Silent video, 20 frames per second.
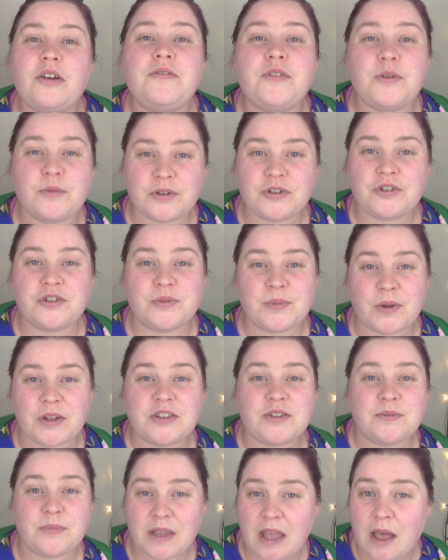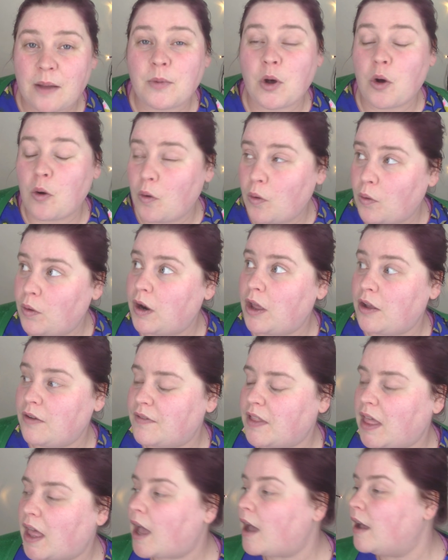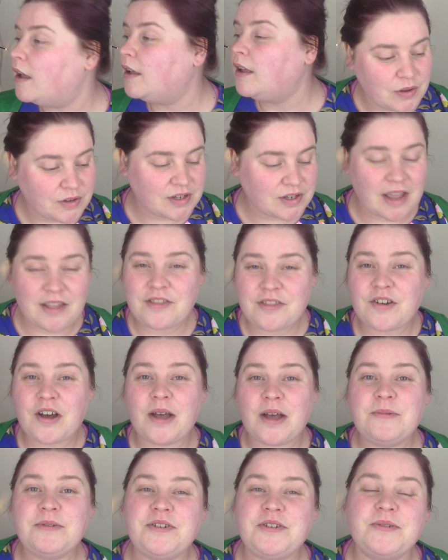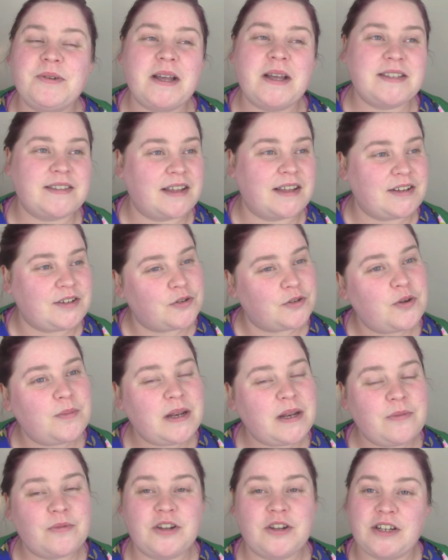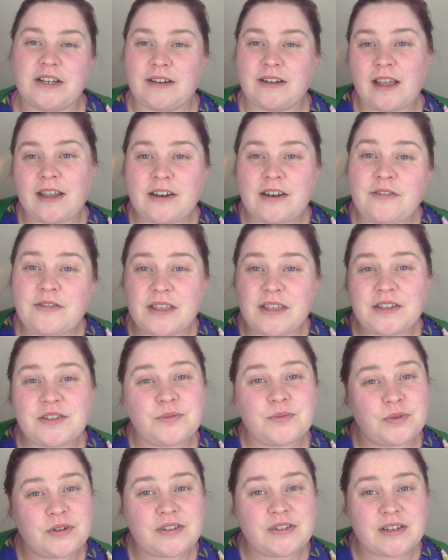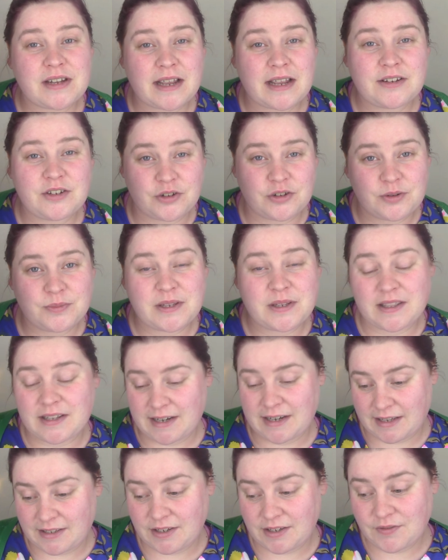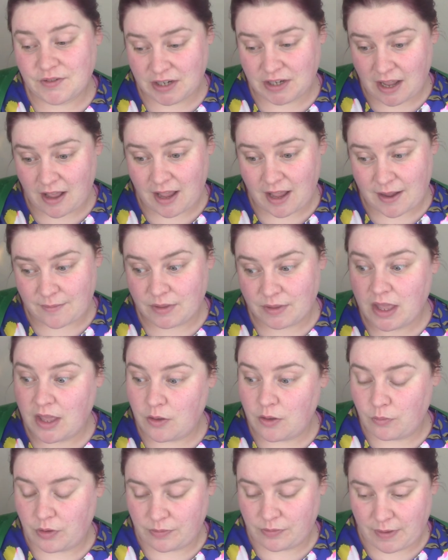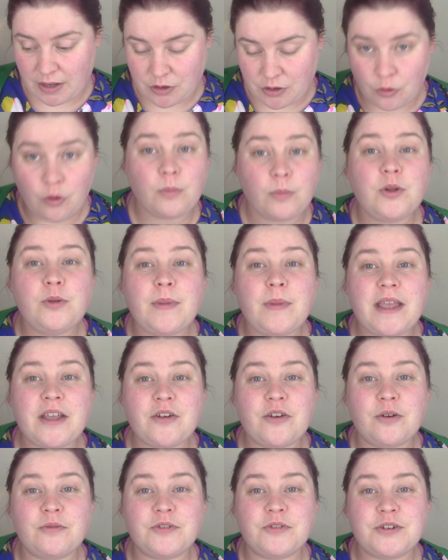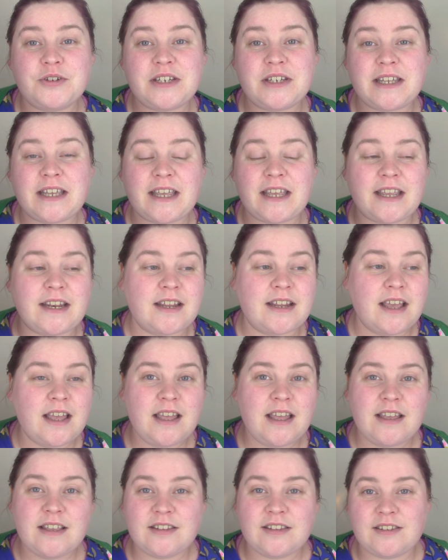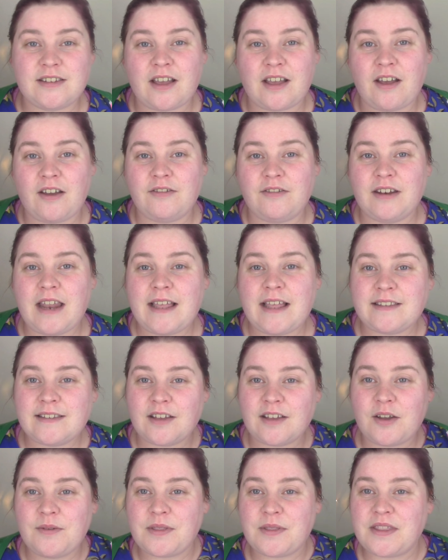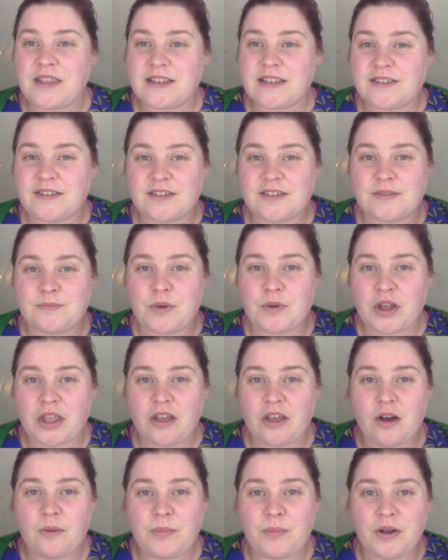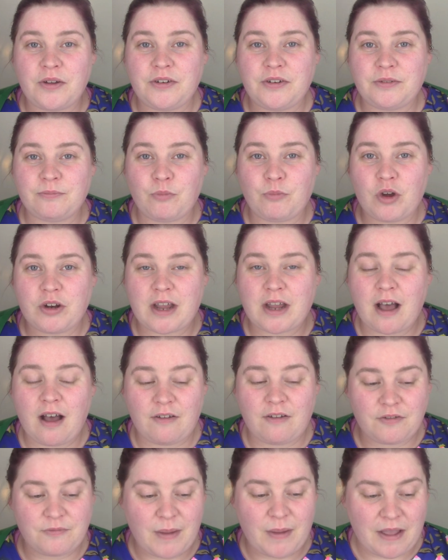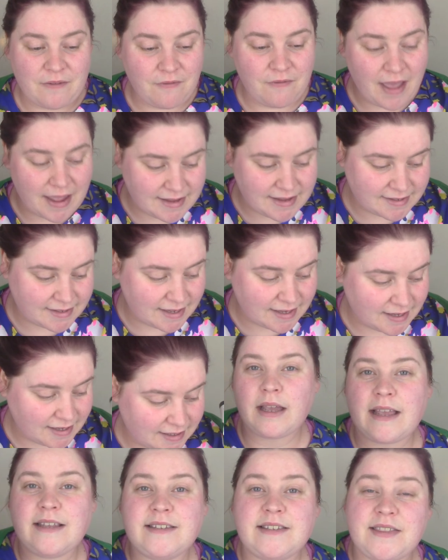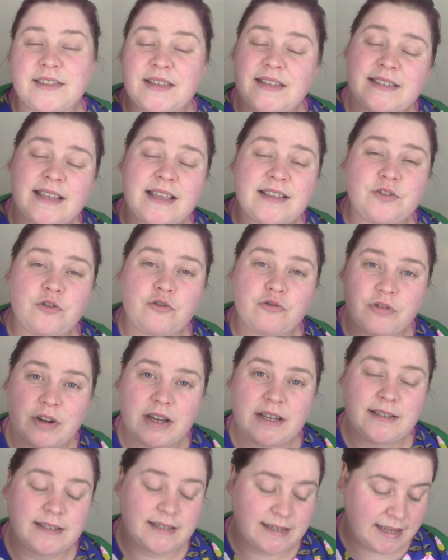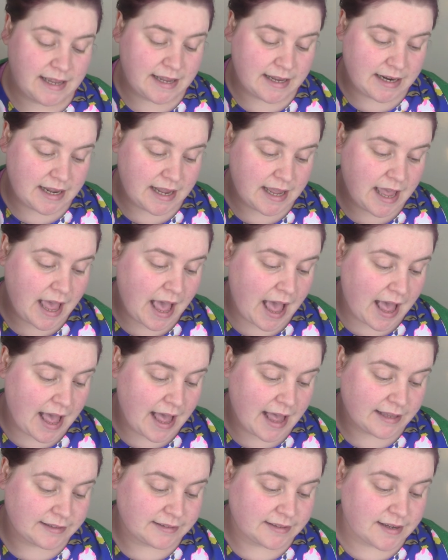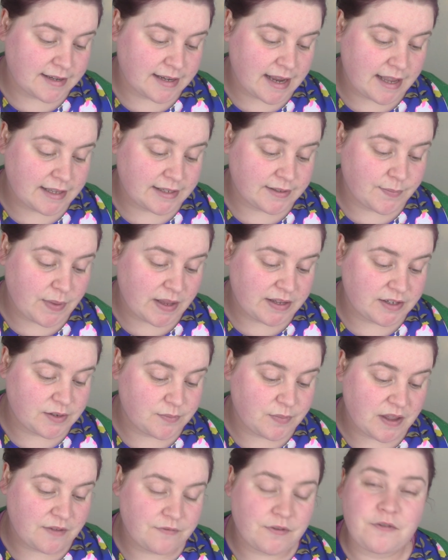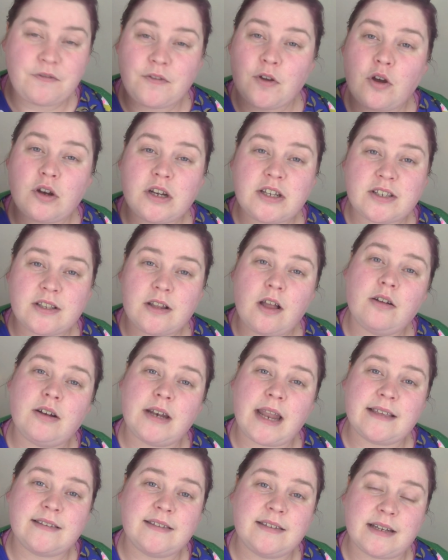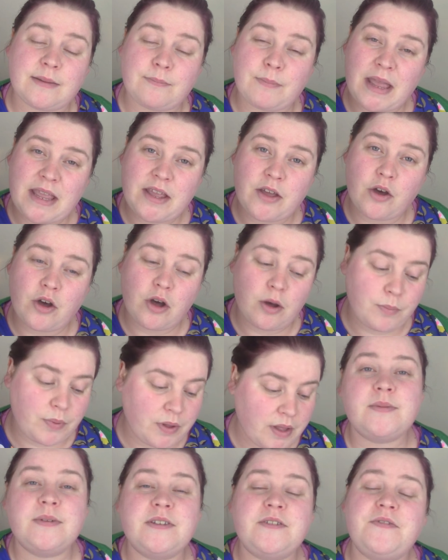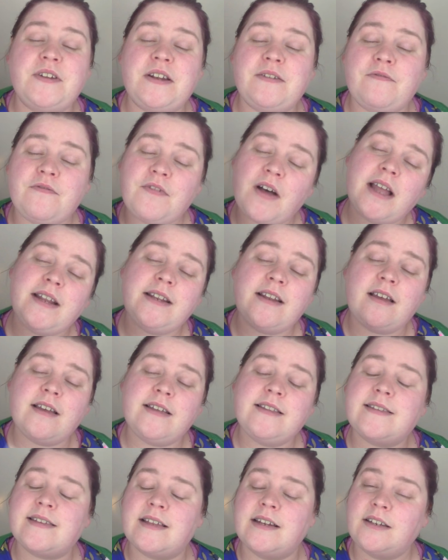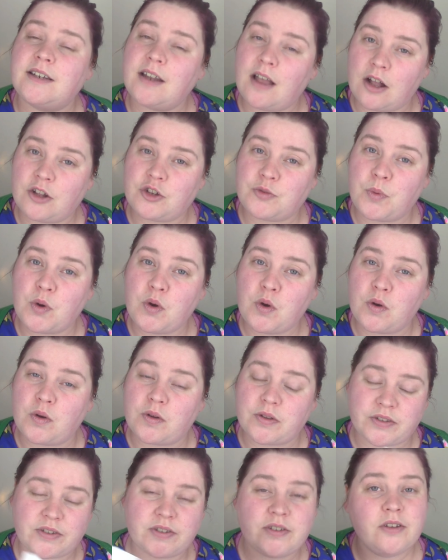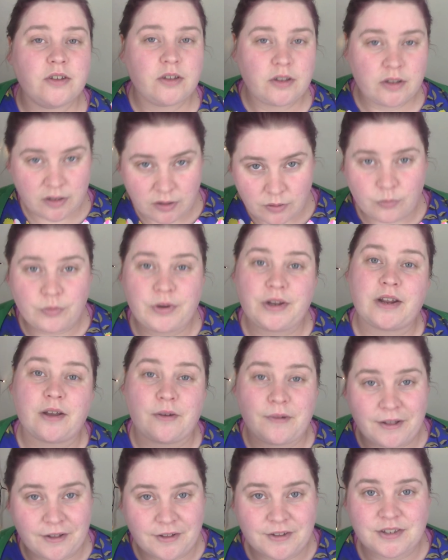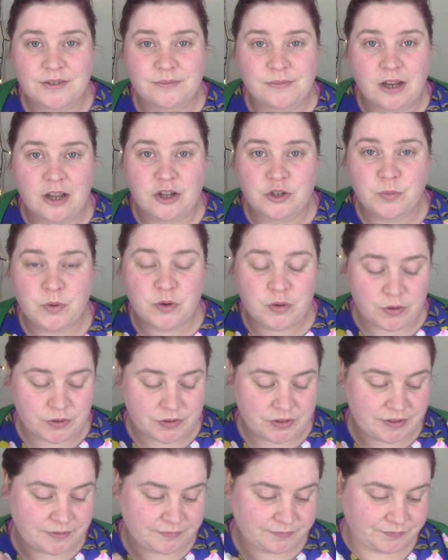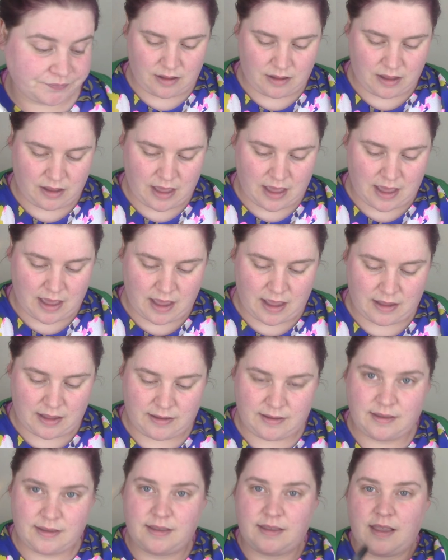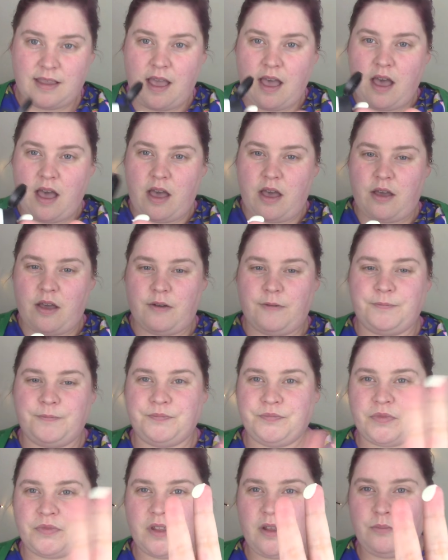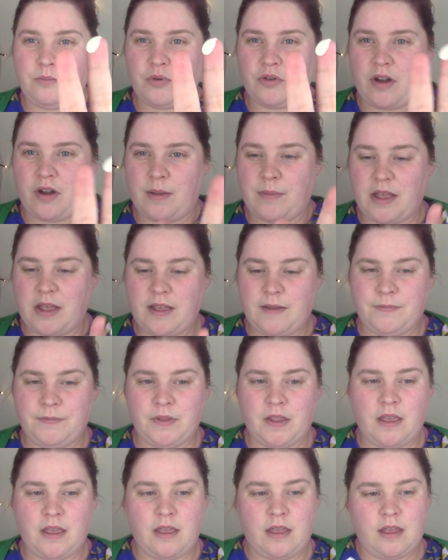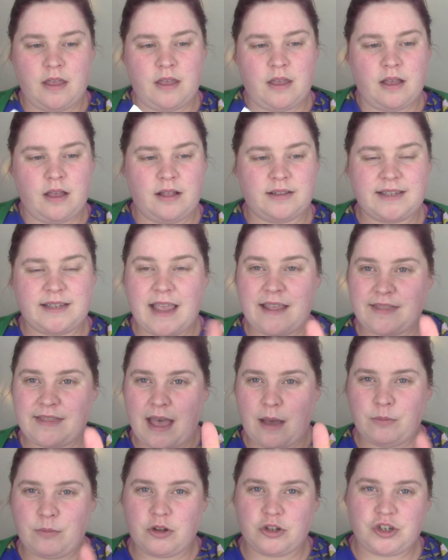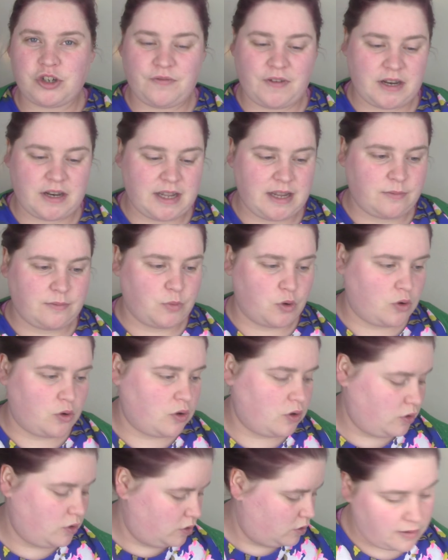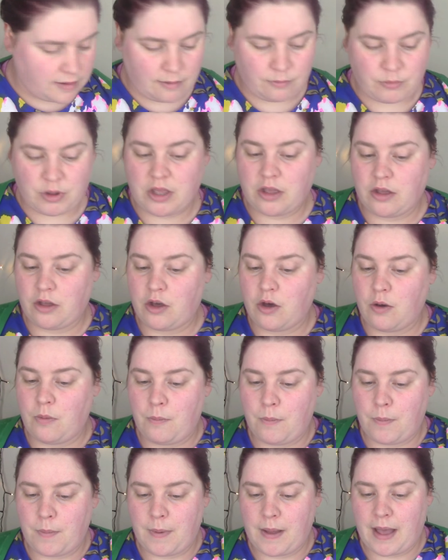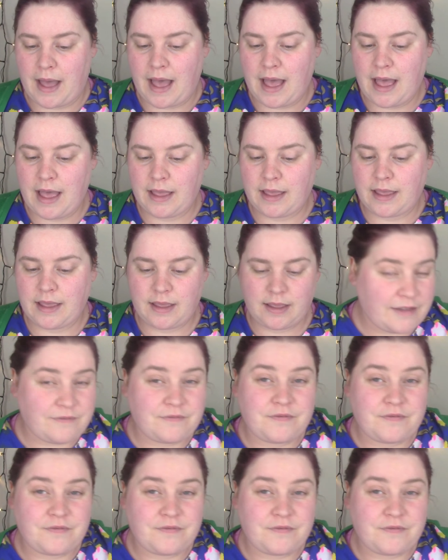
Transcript: if you wish to sponsor me, I'm all over that. But I thought I would do it as I normally would, and I know this will stand up to the test of time with my normal makeup routine. So let's hope this doesn't muck it up on one half of my face. Okay, so this has green tea in it and it's meant to be for flawless, long-lasting makeup. It's meant to fill in fine lines and large pores. We know I got some large pores. Okay, so primer. I'll take that much. If I need more, then we can come back. It